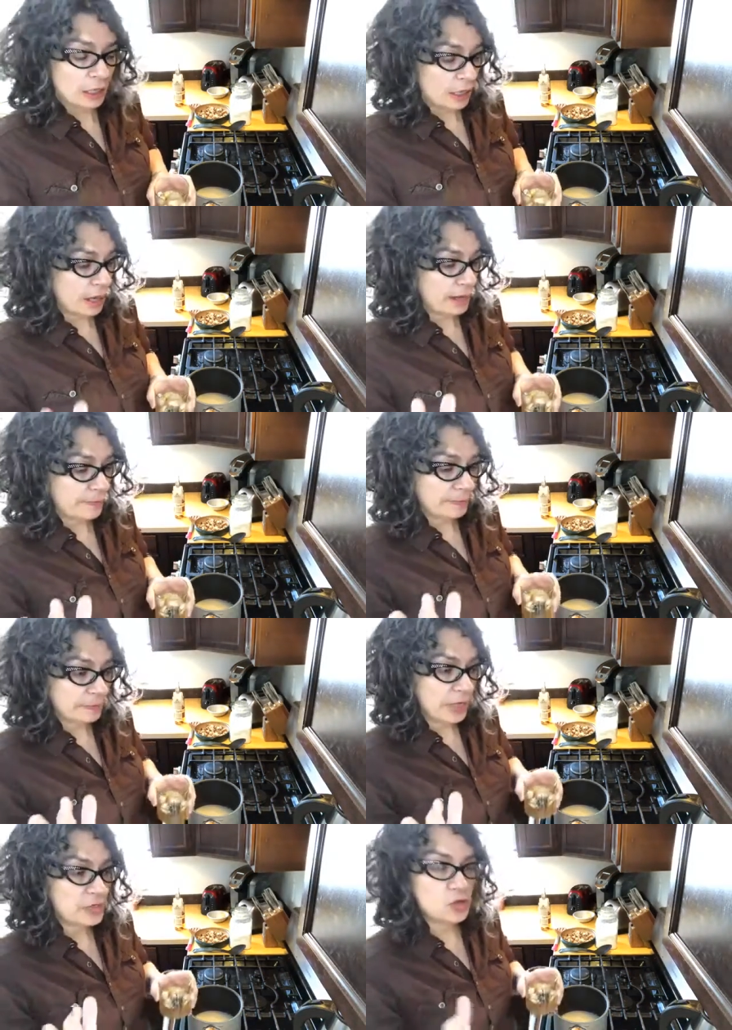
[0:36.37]

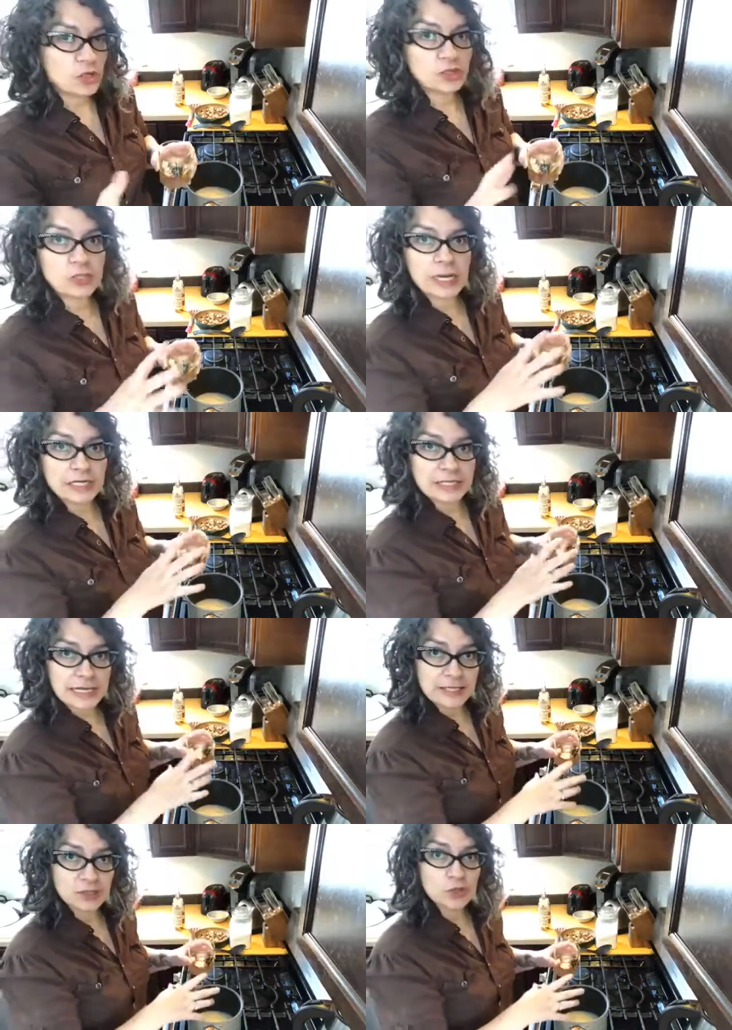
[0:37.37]
And you can kind of take
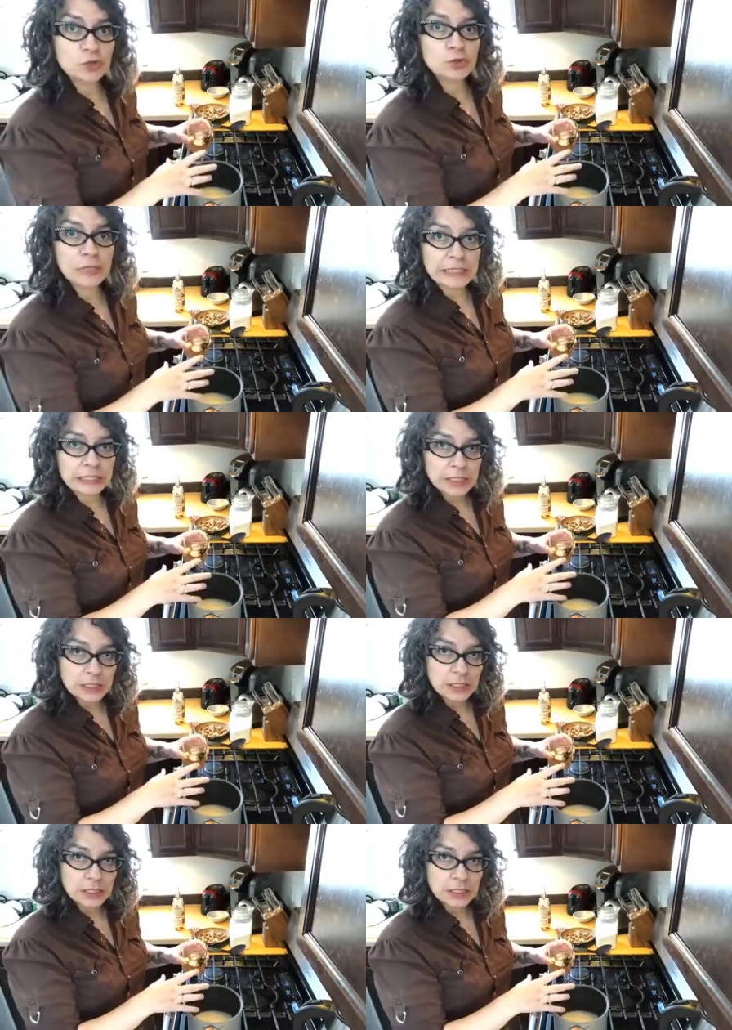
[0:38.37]
this treat